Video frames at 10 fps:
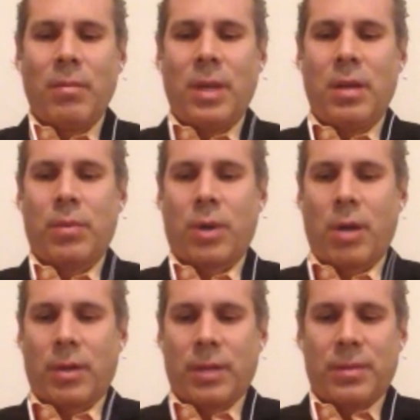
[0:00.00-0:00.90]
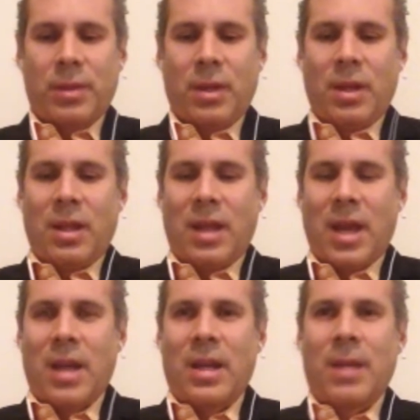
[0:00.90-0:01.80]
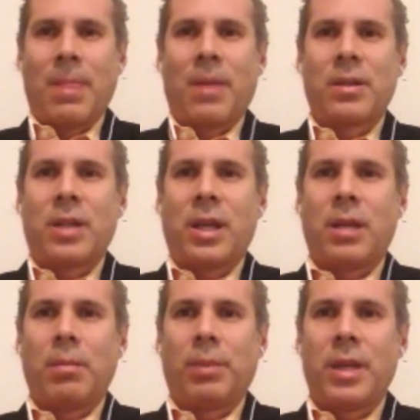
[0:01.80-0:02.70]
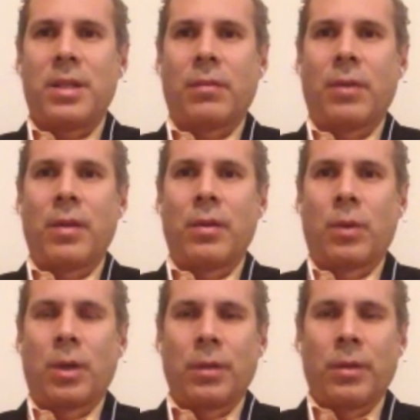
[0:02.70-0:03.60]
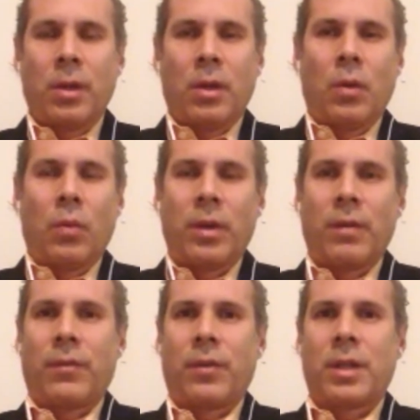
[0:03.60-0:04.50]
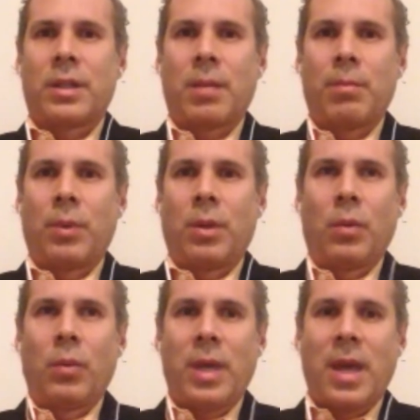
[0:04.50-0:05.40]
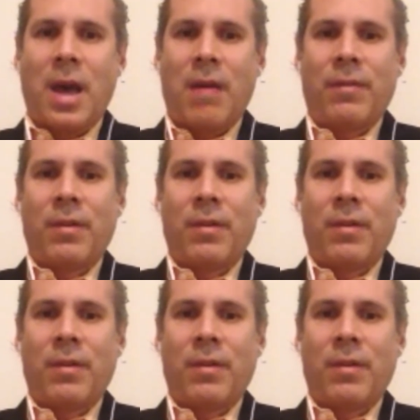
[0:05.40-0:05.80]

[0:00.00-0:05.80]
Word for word: many programs that um, are taking place around the world, where, for example, we have